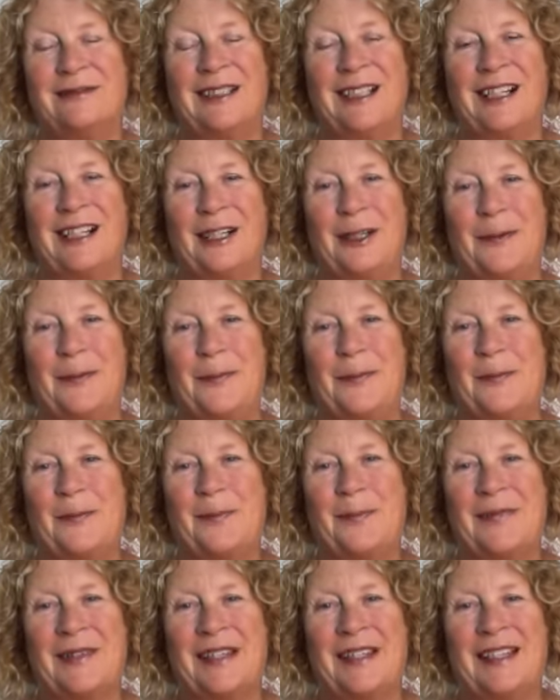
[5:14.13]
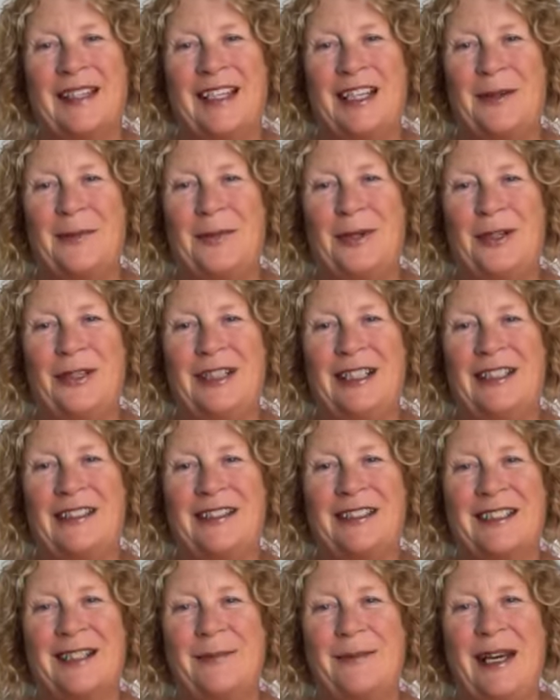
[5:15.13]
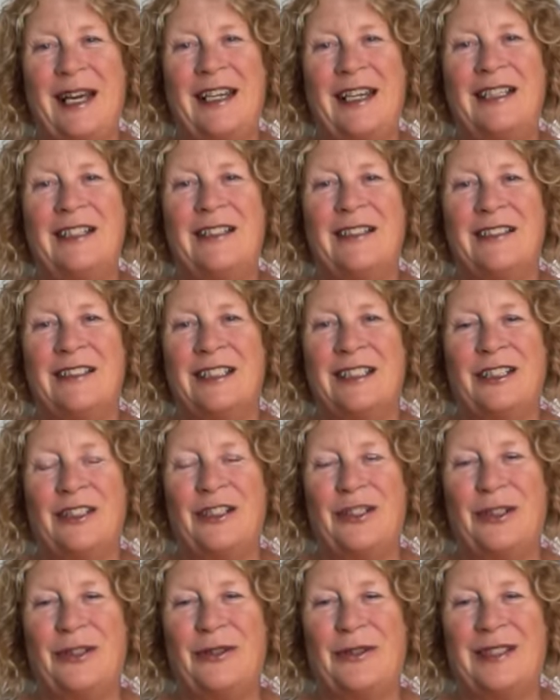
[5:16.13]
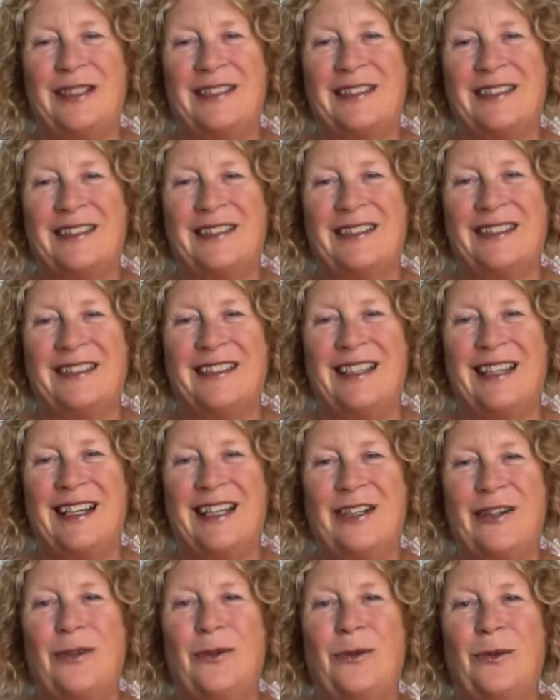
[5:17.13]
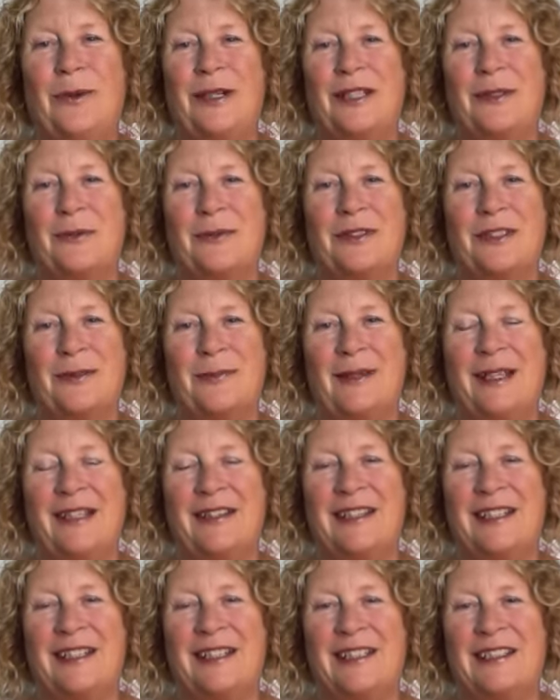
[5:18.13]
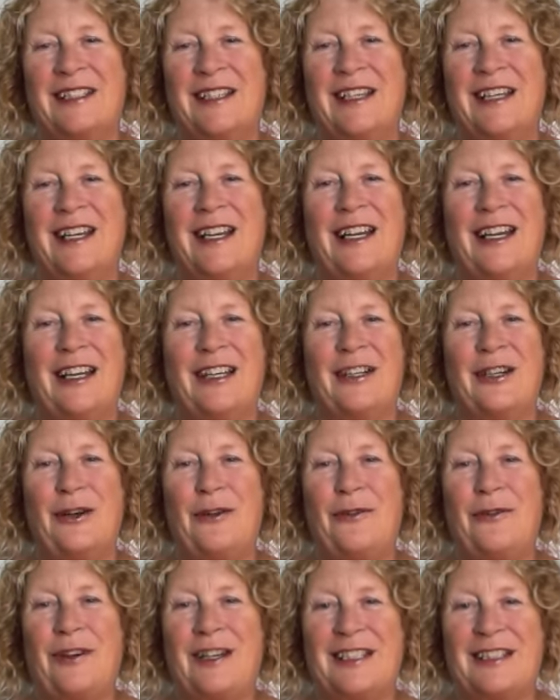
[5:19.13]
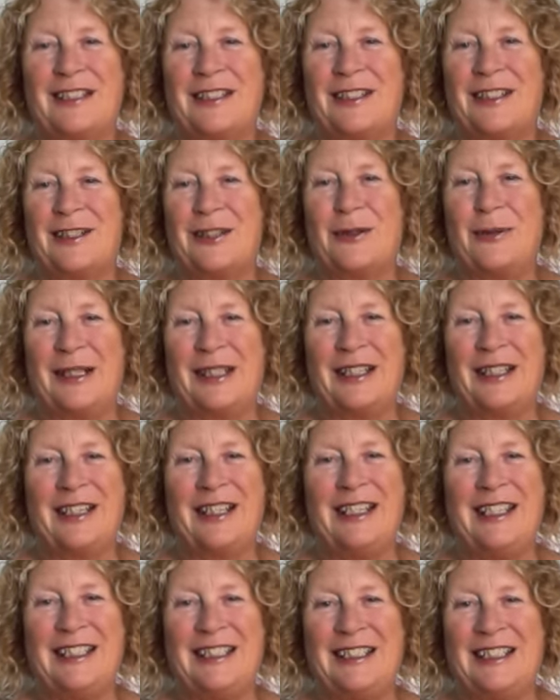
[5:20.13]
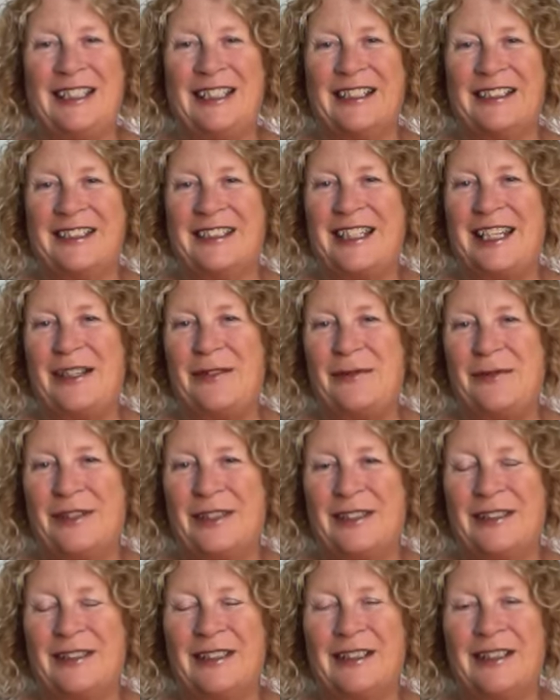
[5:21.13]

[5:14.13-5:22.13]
partly because I'm endlessly curious and I always want to make things go faster, quicker, easier, safer.